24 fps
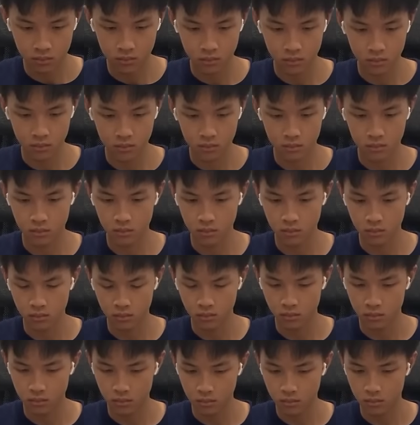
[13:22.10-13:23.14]

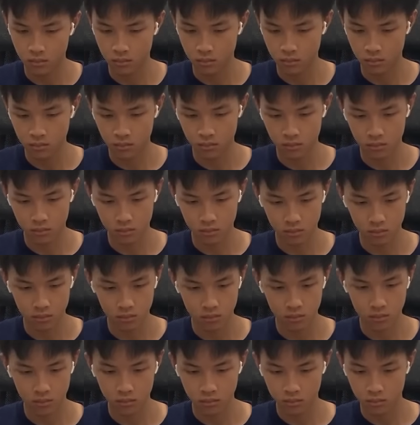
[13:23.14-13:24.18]

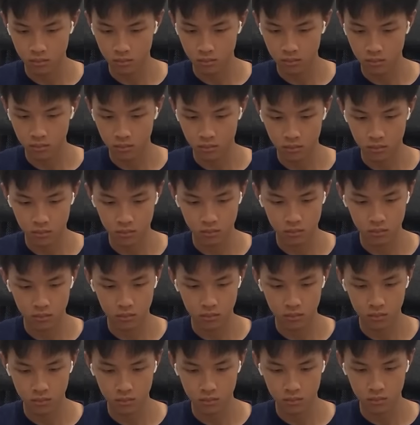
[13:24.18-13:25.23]

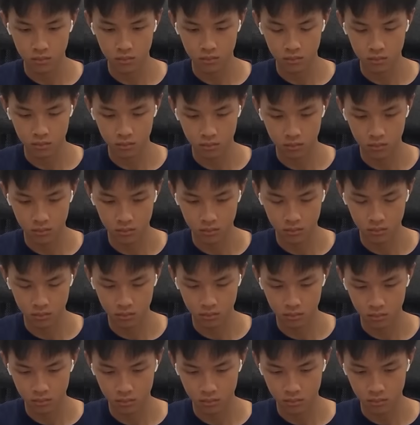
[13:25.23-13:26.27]

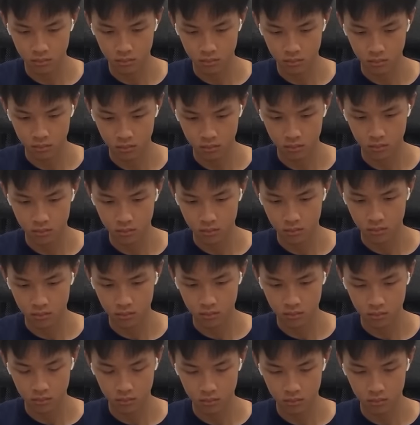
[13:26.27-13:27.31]

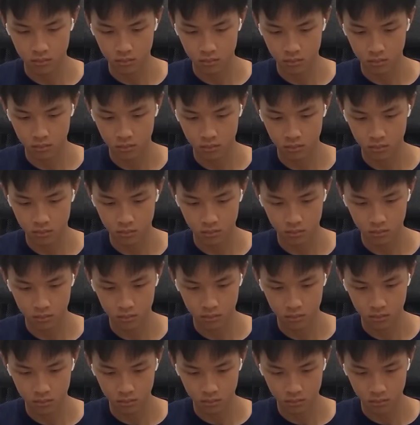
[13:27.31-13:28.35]

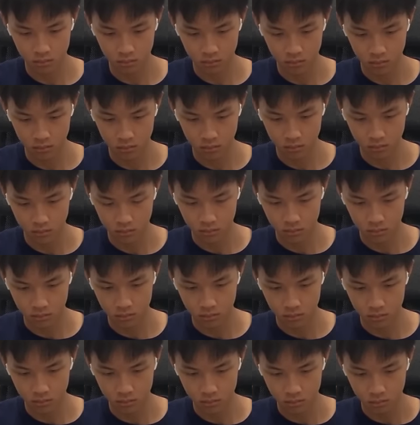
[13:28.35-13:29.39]

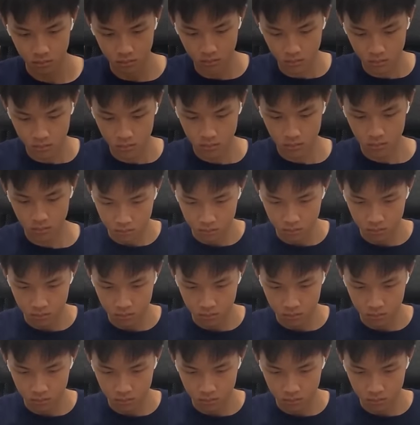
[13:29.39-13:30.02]
[no speech]